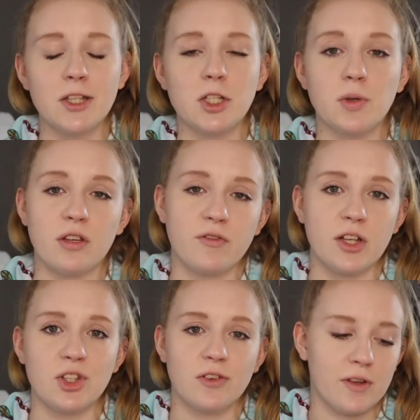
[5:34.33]
to do with your
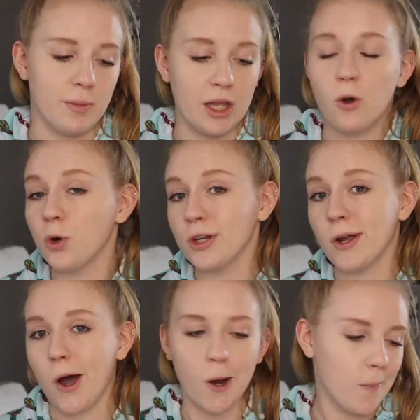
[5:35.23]
friends or your family or your
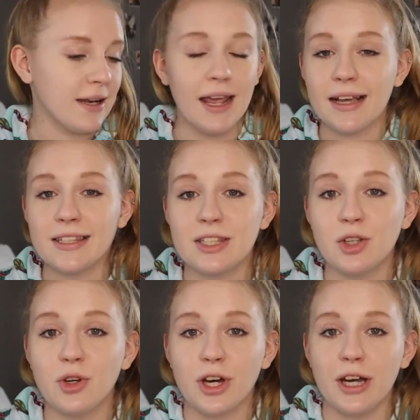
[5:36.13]
dog. Next,
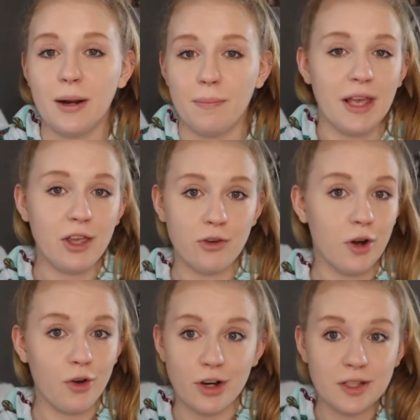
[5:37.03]
you could make your
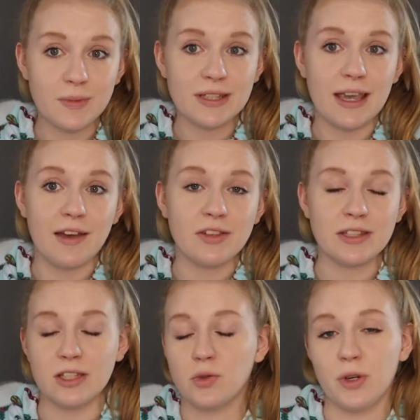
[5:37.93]
own Christmas gifts.
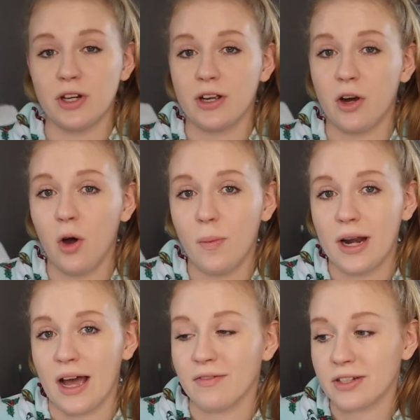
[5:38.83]
Since we're home and
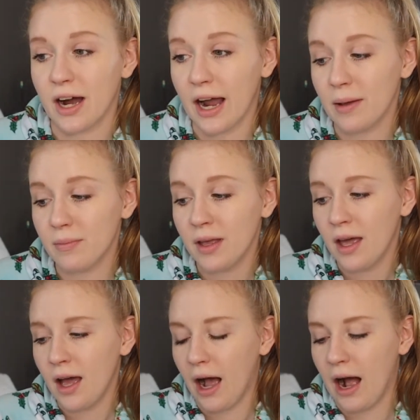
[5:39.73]
have time,
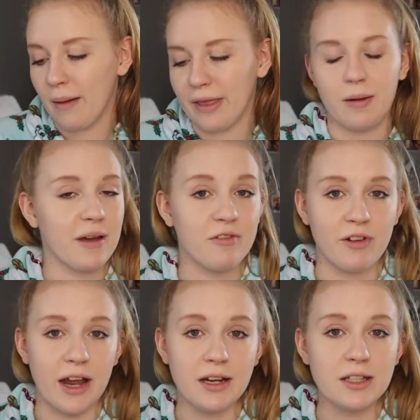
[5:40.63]
um, like my
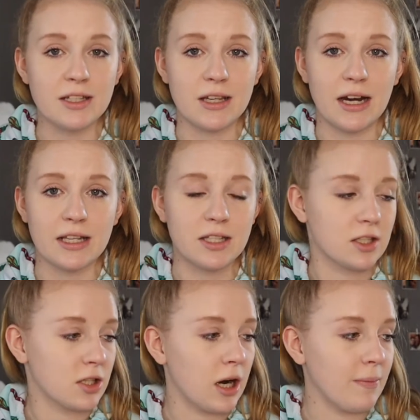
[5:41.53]
friend decided to
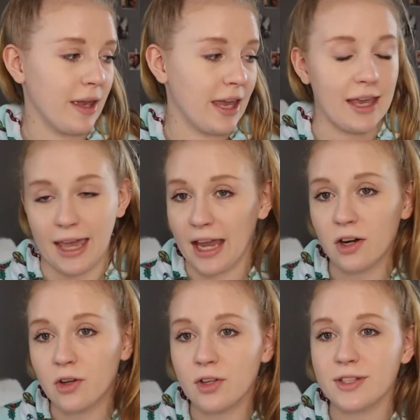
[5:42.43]
start making
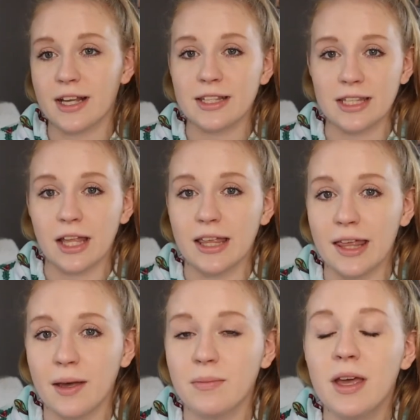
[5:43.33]
candles and selling
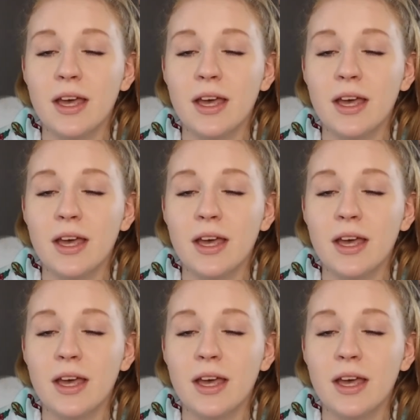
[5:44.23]
them.